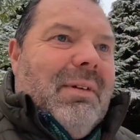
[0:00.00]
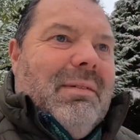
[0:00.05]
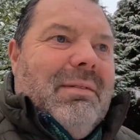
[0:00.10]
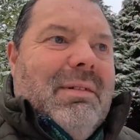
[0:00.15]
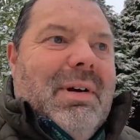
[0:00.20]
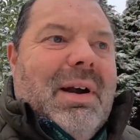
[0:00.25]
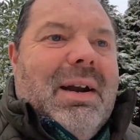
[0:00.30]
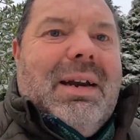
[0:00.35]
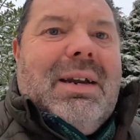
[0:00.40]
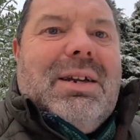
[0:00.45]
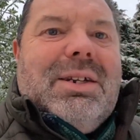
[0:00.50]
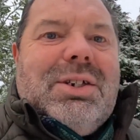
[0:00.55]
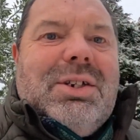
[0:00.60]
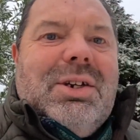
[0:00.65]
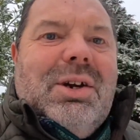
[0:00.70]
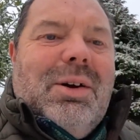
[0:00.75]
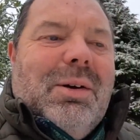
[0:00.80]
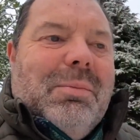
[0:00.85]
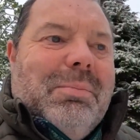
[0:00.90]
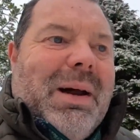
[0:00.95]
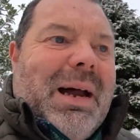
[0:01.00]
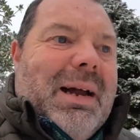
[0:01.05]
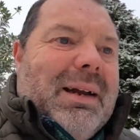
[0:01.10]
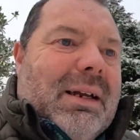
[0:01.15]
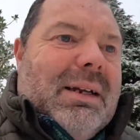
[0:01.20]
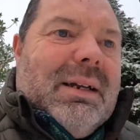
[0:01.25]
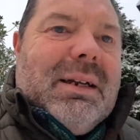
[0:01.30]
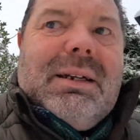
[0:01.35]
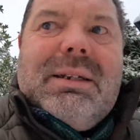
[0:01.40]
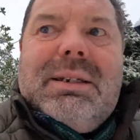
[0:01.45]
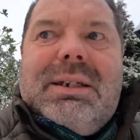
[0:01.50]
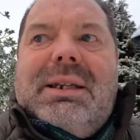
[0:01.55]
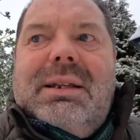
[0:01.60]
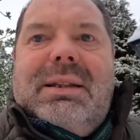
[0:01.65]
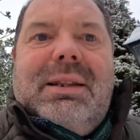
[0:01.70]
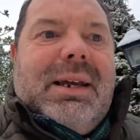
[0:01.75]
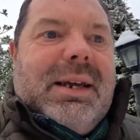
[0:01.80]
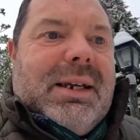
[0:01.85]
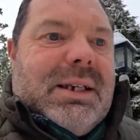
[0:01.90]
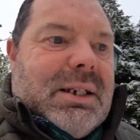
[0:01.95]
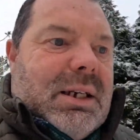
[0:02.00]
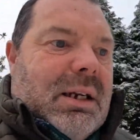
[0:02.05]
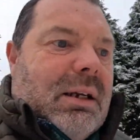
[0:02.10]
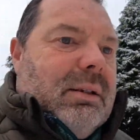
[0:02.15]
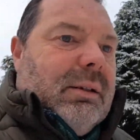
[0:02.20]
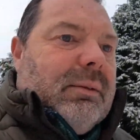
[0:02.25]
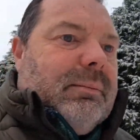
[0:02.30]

Right, so back to this.